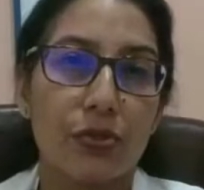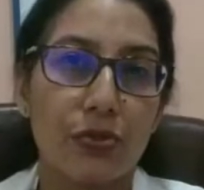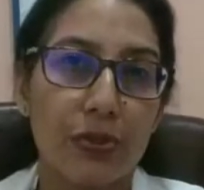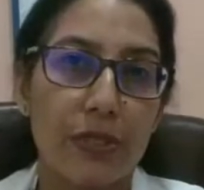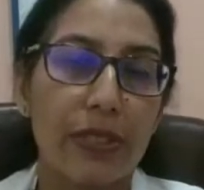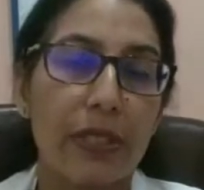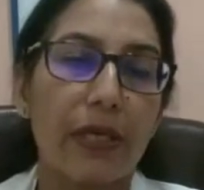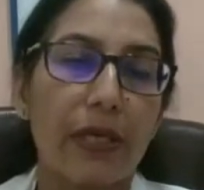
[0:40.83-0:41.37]

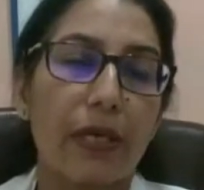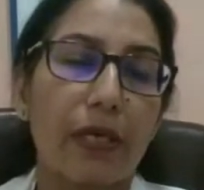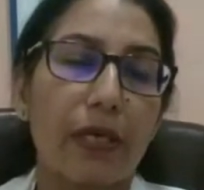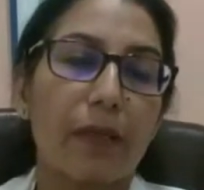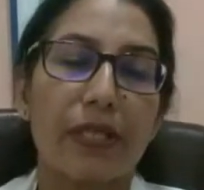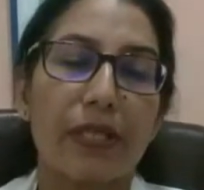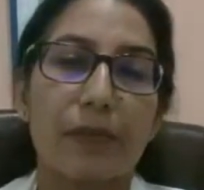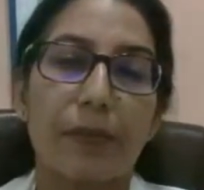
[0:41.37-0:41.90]
Today, I'll be
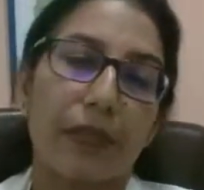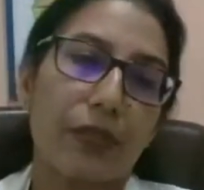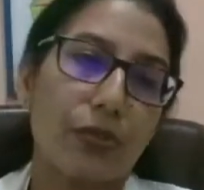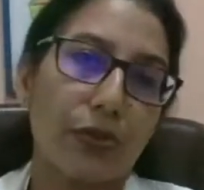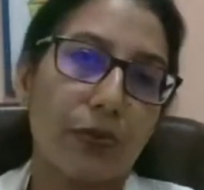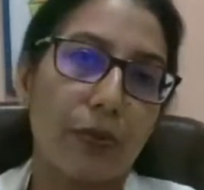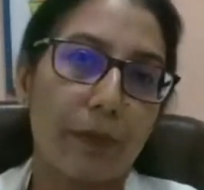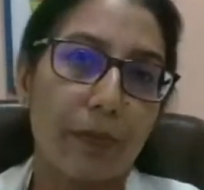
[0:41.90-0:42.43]
speaking to
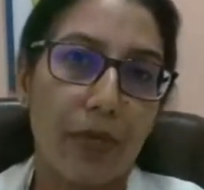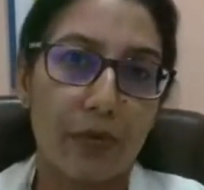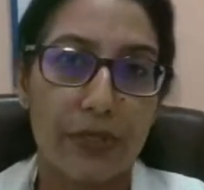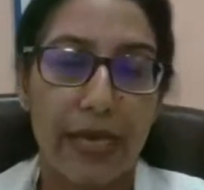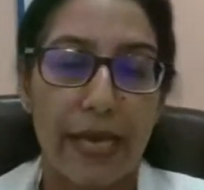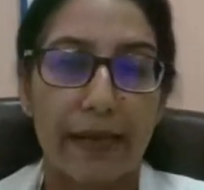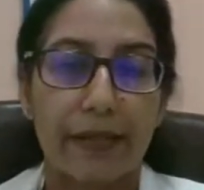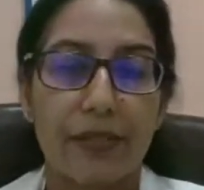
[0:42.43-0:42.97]
you about
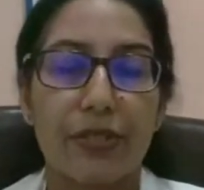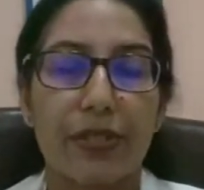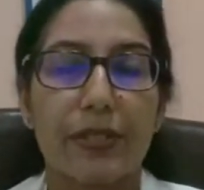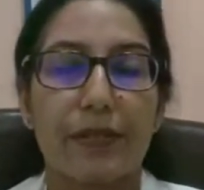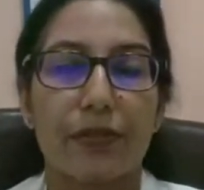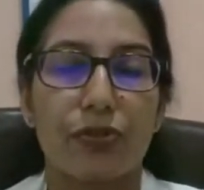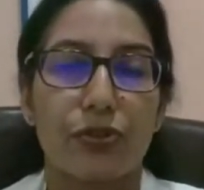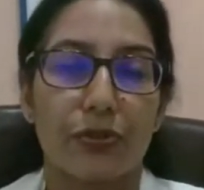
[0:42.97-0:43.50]
allergies
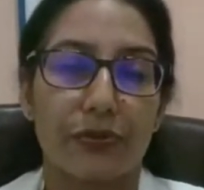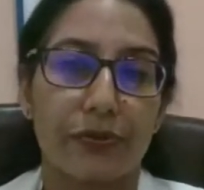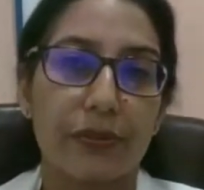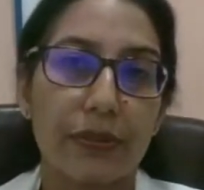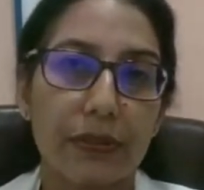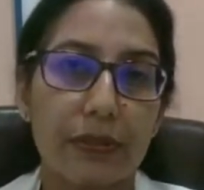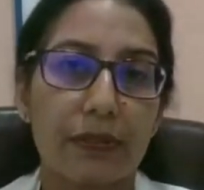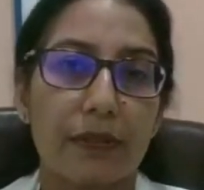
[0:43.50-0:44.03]
in
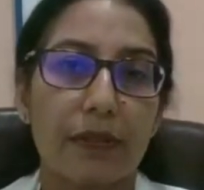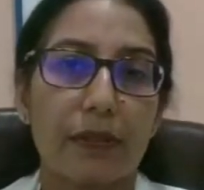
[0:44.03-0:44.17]
children,